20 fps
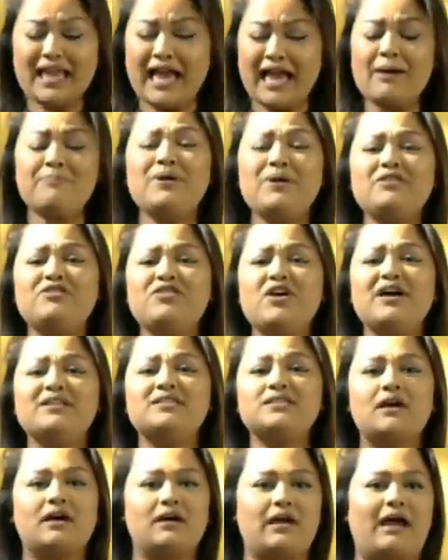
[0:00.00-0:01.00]
Happy third,
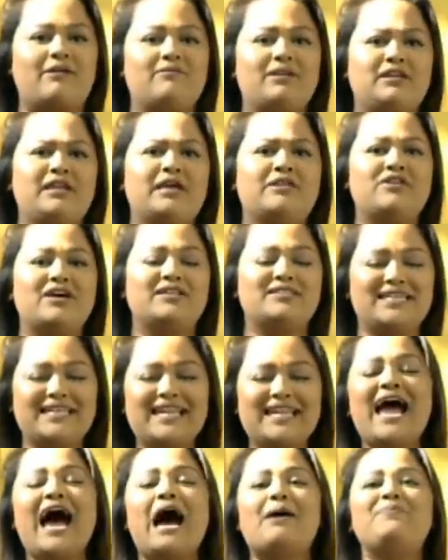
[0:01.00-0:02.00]
uh, uh year
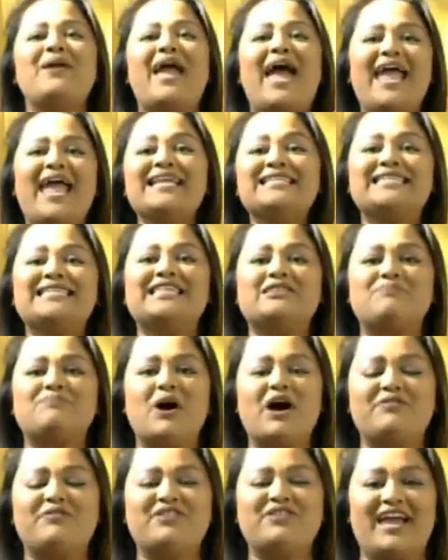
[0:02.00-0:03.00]
13. Happy 18th
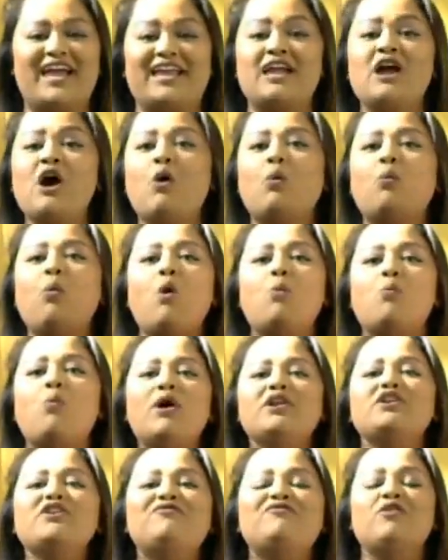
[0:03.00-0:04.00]
birthday. What
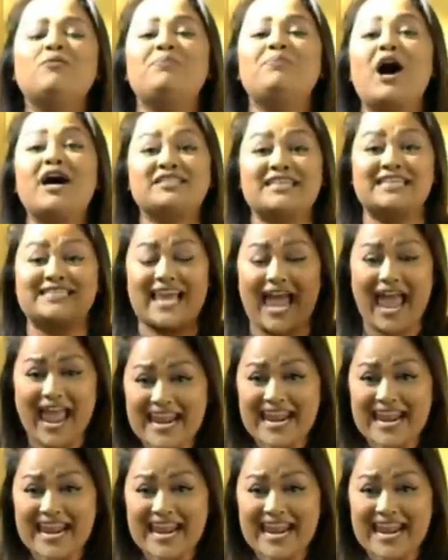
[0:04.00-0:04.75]
wonderful birthdays.